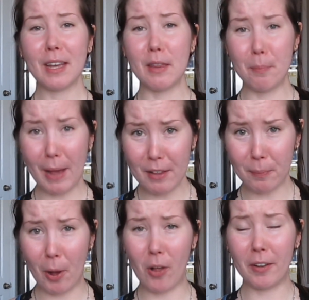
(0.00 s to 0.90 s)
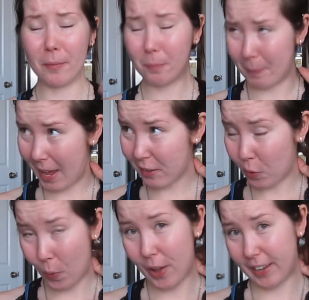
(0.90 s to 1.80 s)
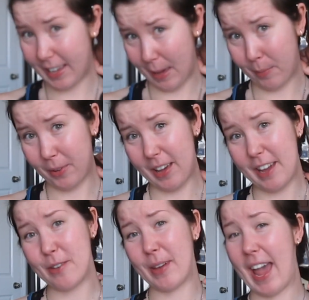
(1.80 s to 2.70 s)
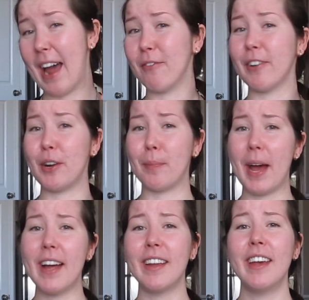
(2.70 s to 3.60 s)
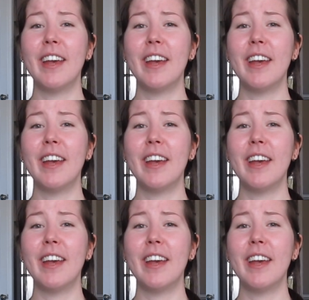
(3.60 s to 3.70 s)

the best quality kibble that you can for your pet,